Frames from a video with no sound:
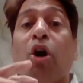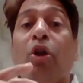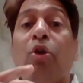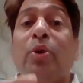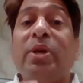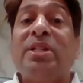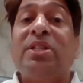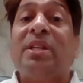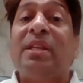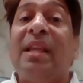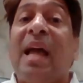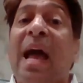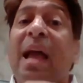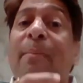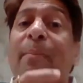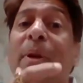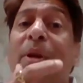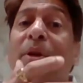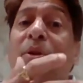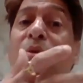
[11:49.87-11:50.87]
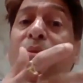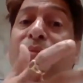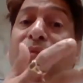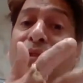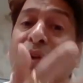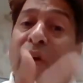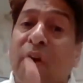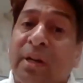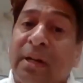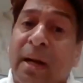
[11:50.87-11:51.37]
or who is liable
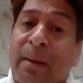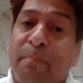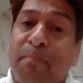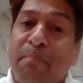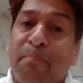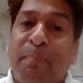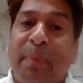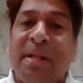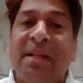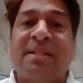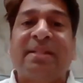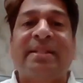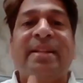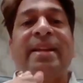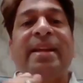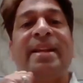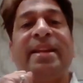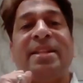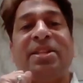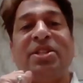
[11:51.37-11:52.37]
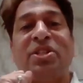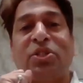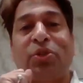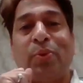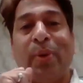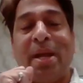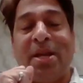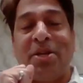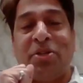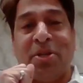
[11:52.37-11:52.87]
for compulsory
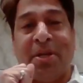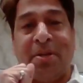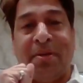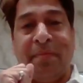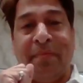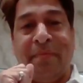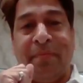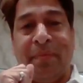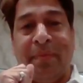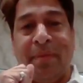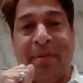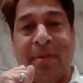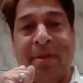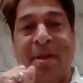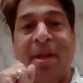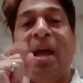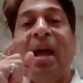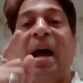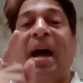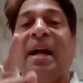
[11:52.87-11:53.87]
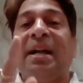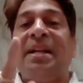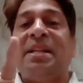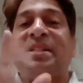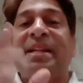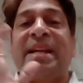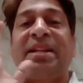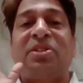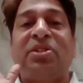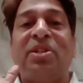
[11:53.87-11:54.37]
registration under
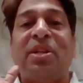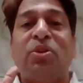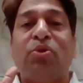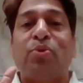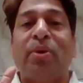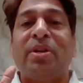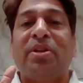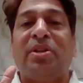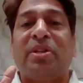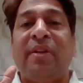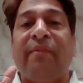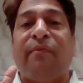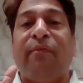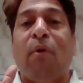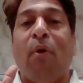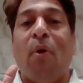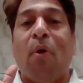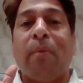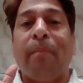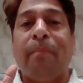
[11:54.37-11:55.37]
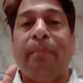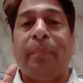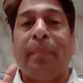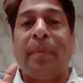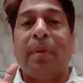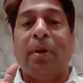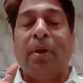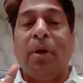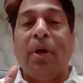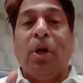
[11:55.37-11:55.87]
section 24.
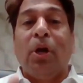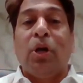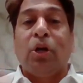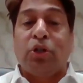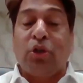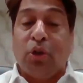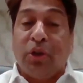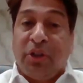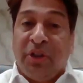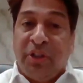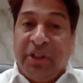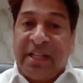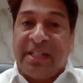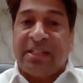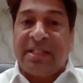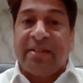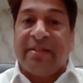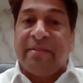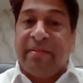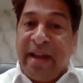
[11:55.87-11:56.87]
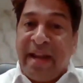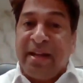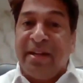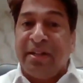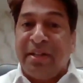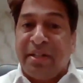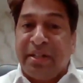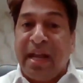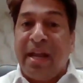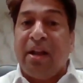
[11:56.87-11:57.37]
So this
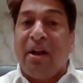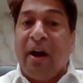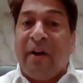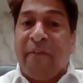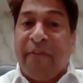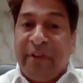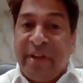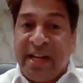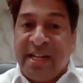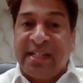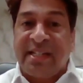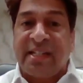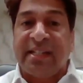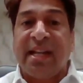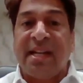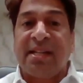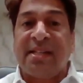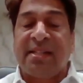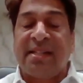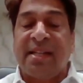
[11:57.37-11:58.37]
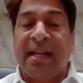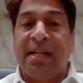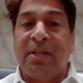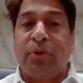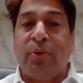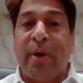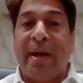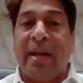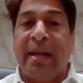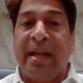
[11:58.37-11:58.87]
renting of residential
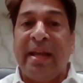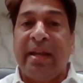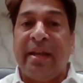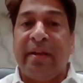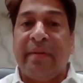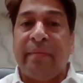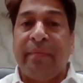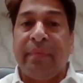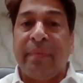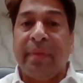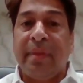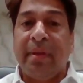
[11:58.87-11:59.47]
dwelling,